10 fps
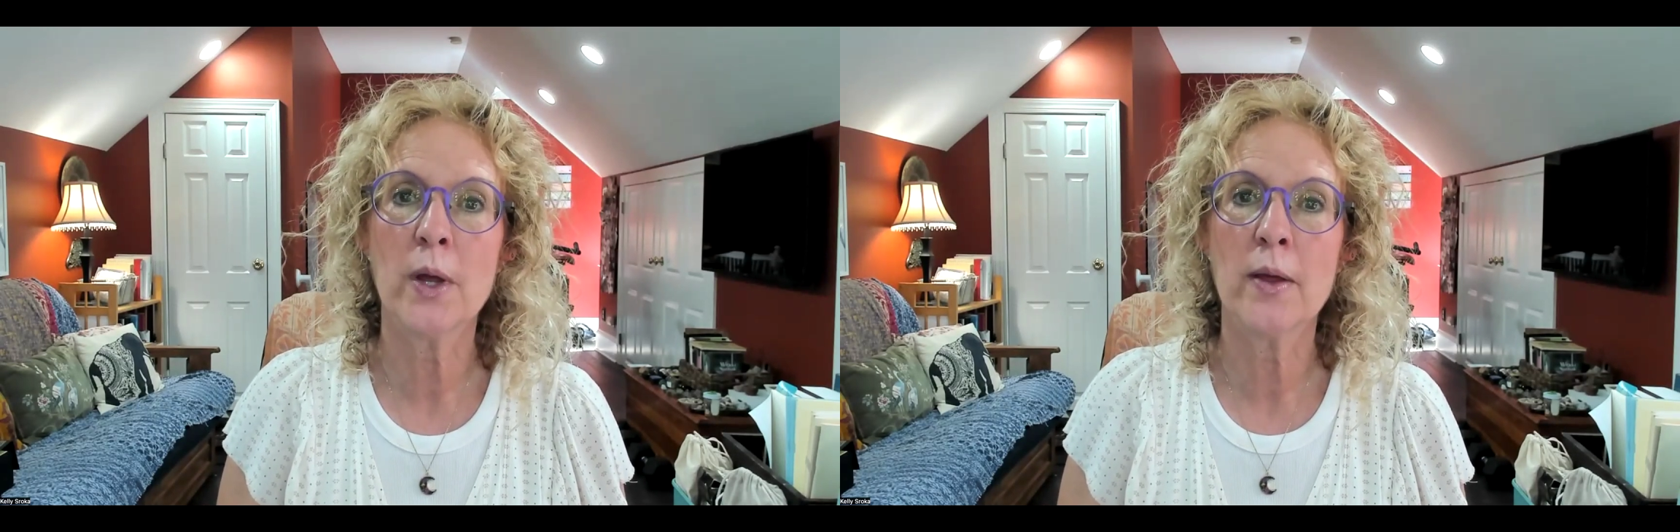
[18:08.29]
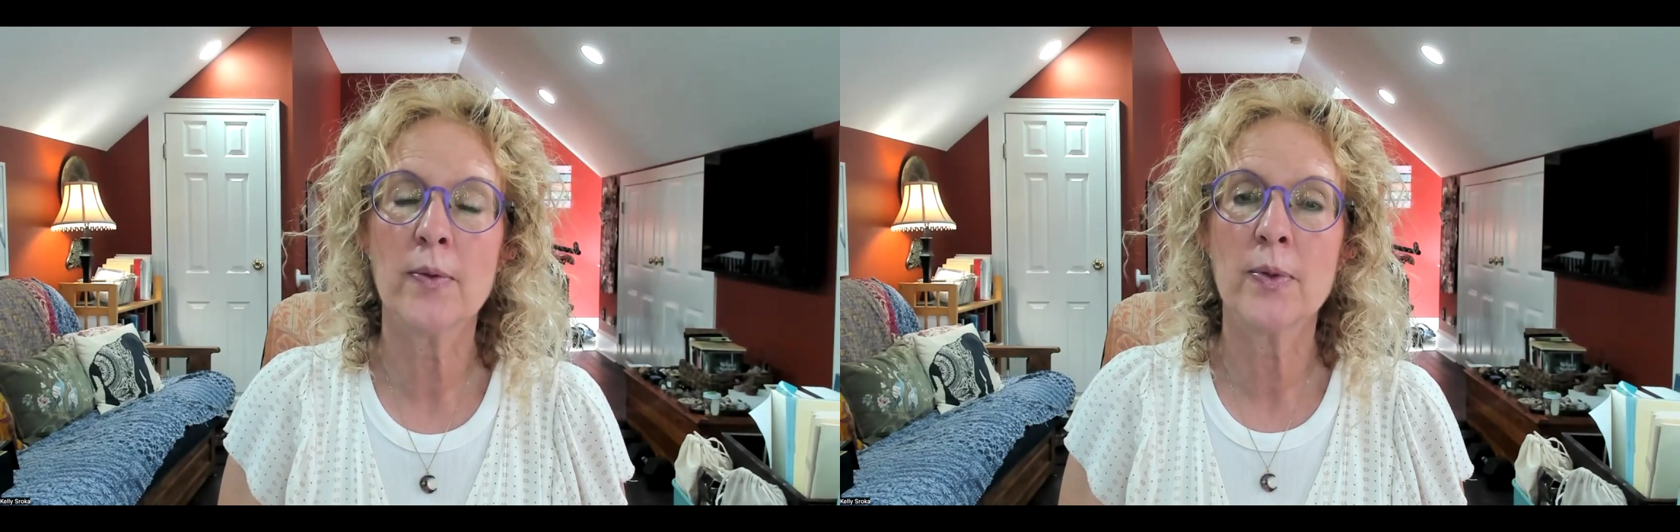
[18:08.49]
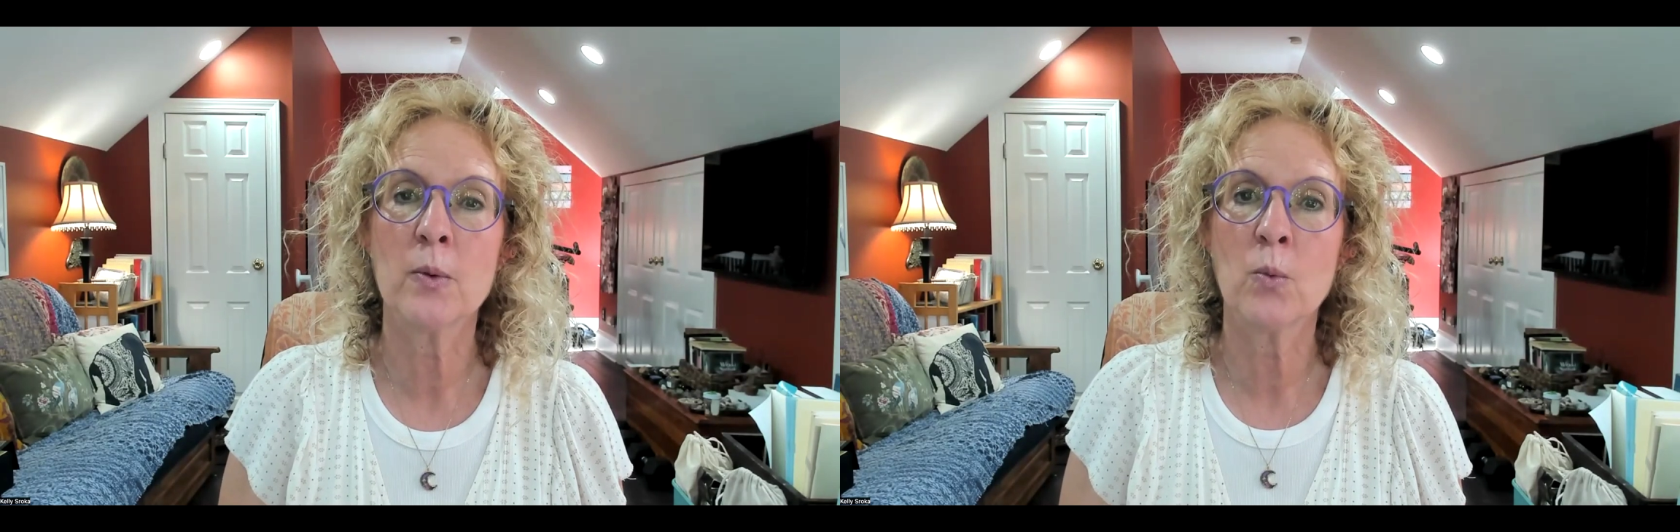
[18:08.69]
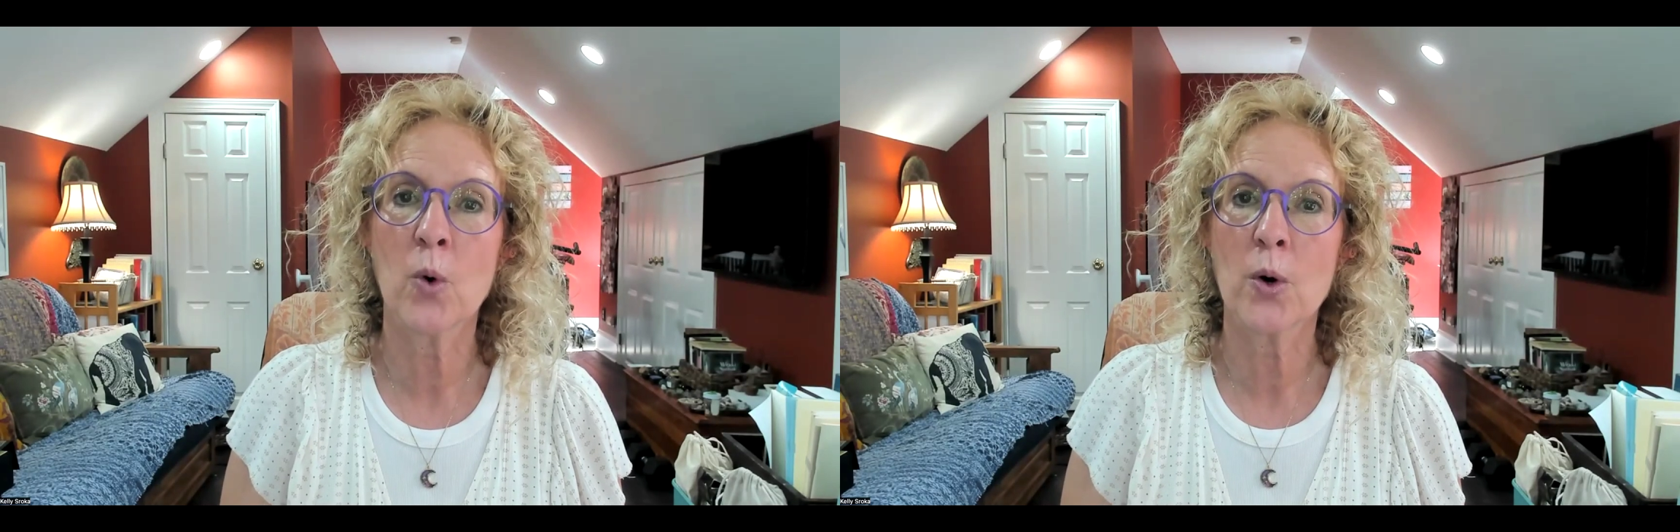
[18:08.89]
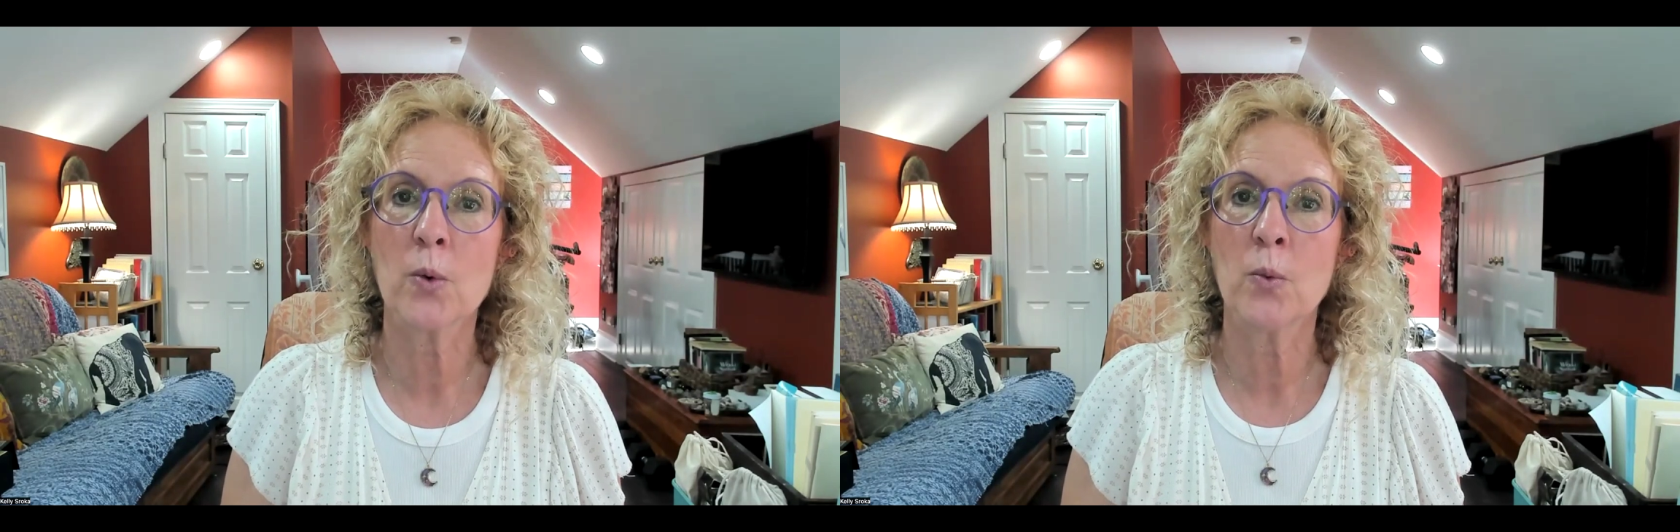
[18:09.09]
with
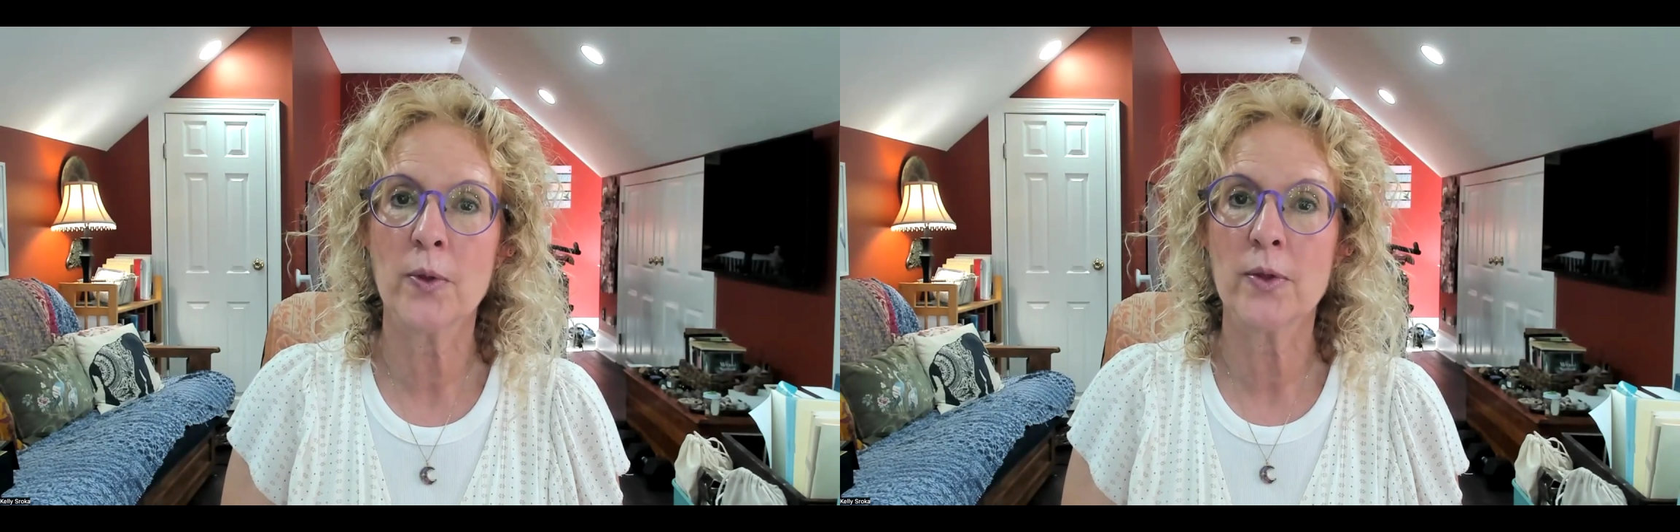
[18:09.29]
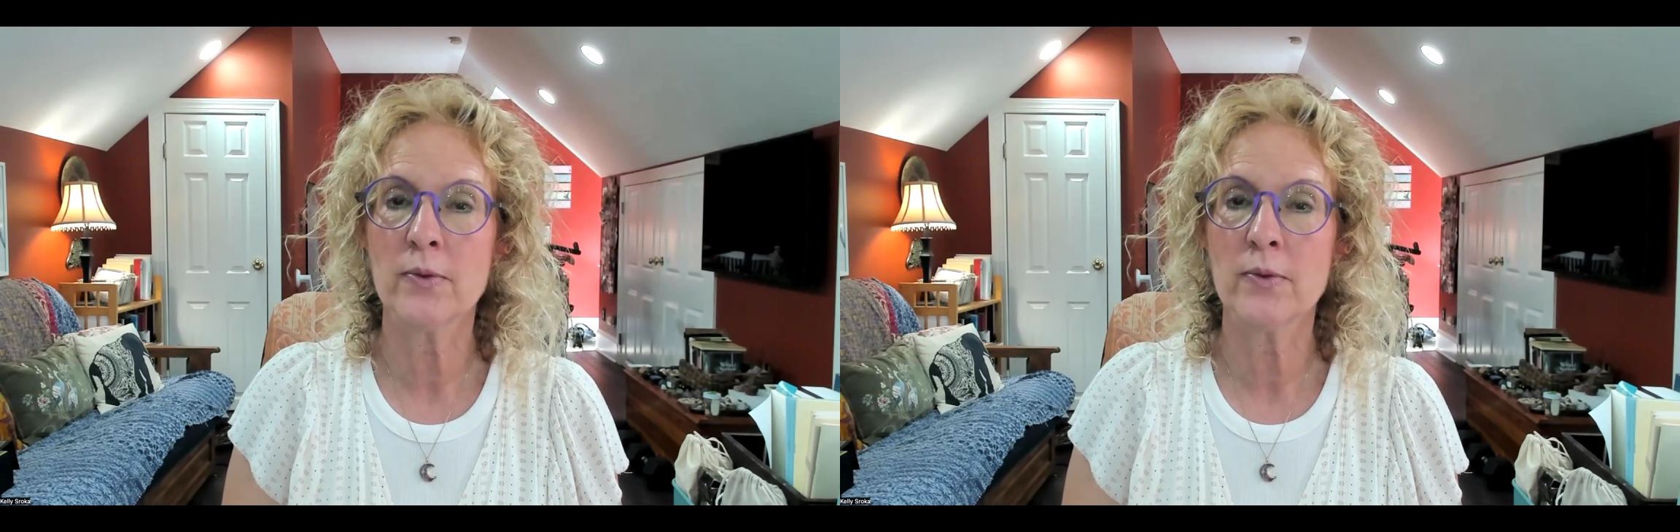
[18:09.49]
work with